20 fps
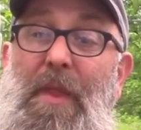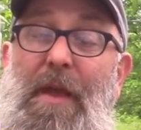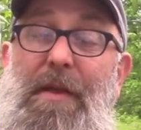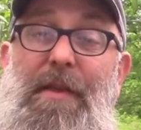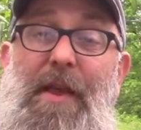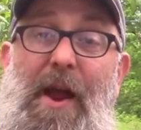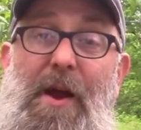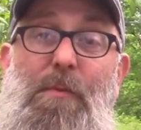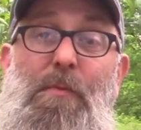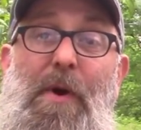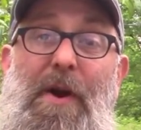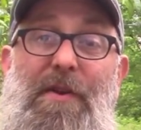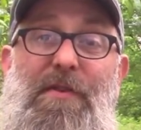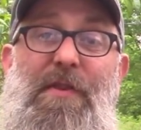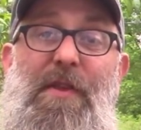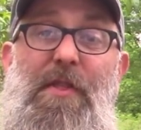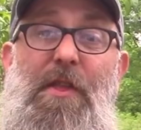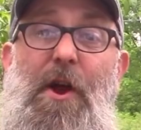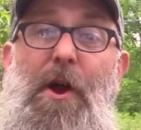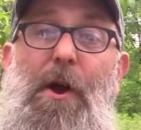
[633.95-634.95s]
yeah,
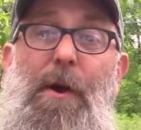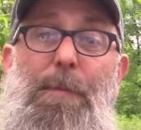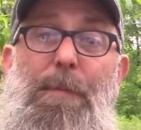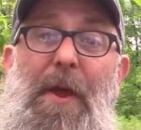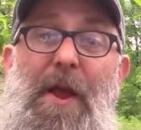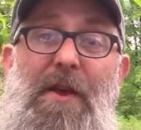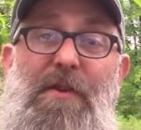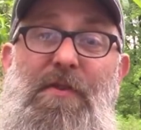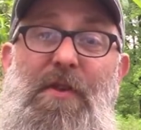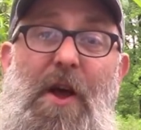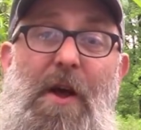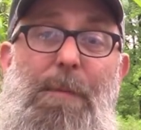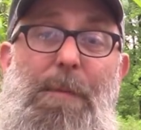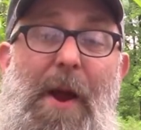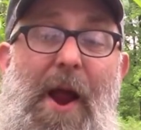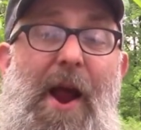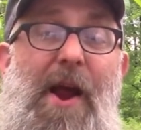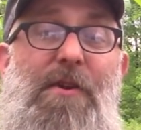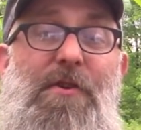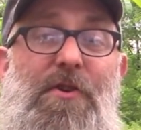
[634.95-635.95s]
raising their pigs on
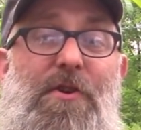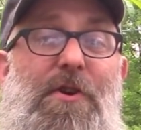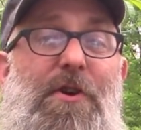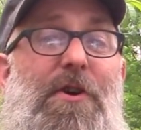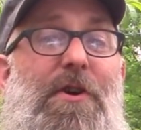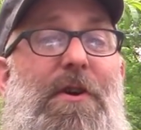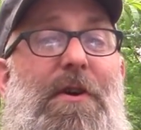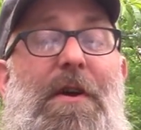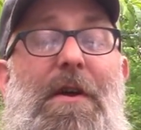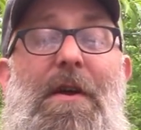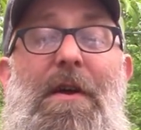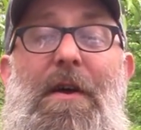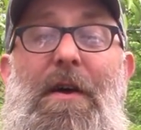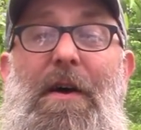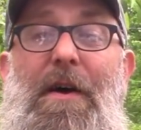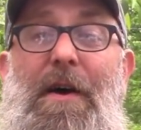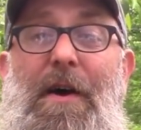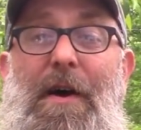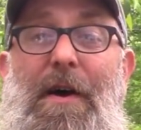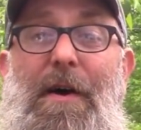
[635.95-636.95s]
pasture.
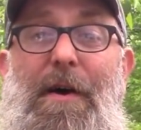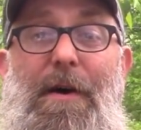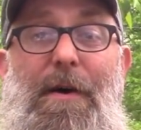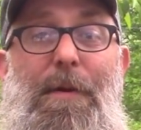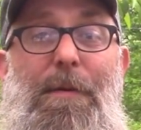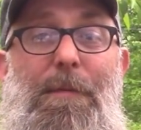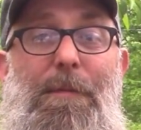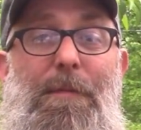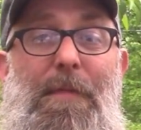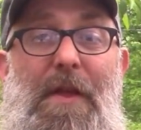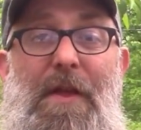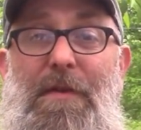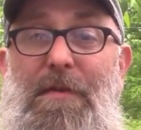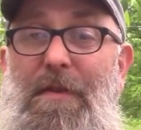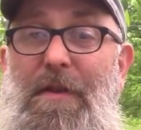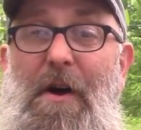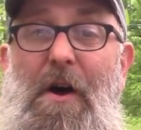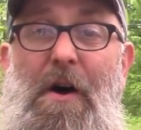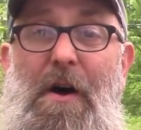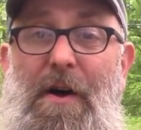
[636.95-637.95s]
Um,
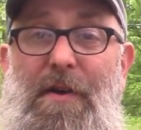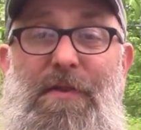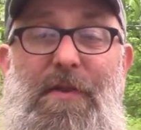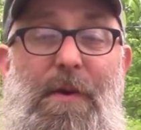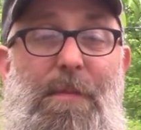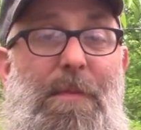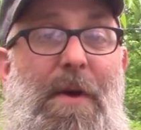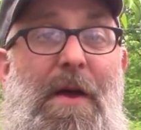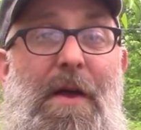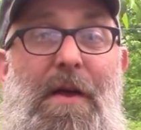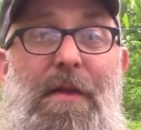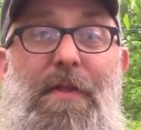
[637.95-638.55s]
it, awesome.